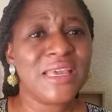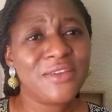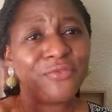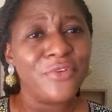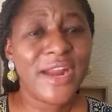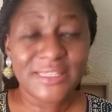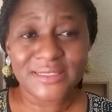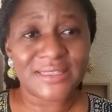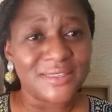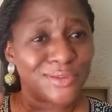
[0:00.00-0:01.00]
if
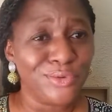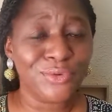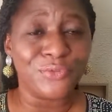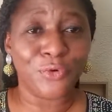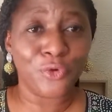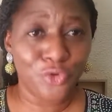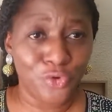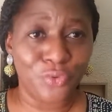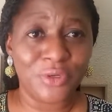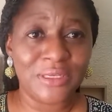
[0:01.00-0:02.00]
rest is good for
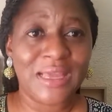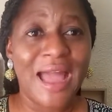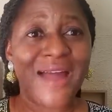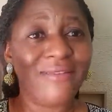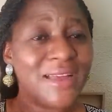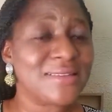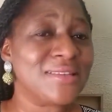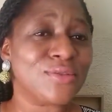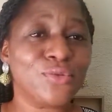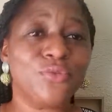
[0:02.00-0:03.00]
you and rest
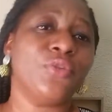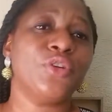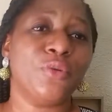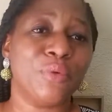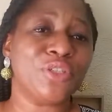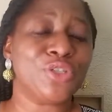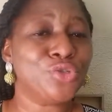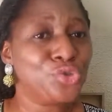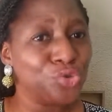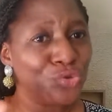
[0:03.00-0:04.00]
is good for your body,
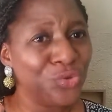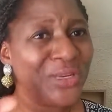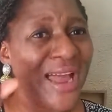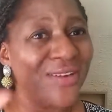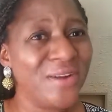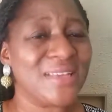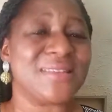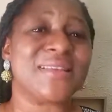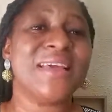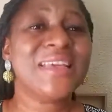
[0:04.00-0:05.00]
you should know that
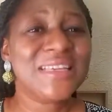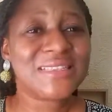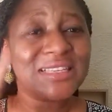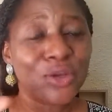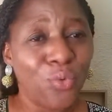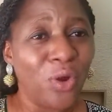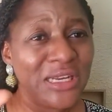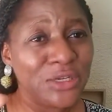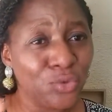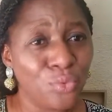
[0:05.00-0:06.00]
rest is
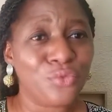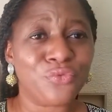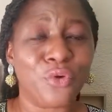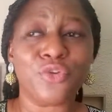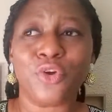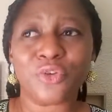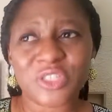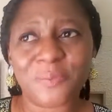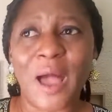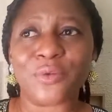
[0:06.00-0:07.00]
equally good for your
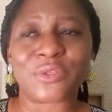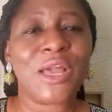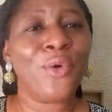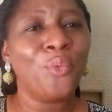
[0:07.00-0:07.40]
spouse.